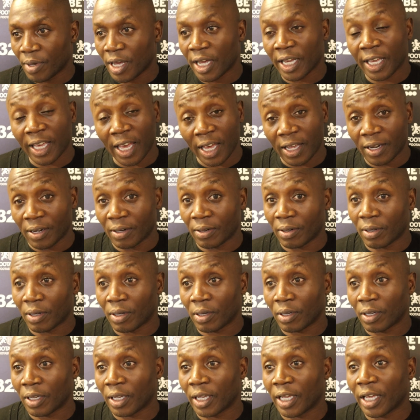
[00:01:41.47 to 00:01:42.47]
Again,
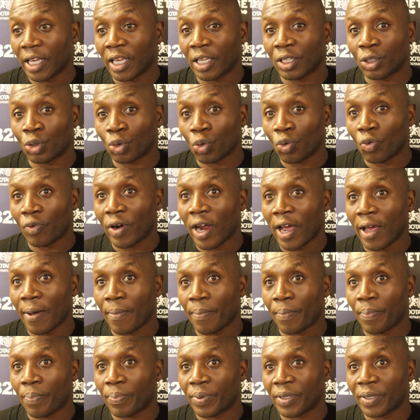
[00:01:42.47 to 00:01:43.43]
it's all right.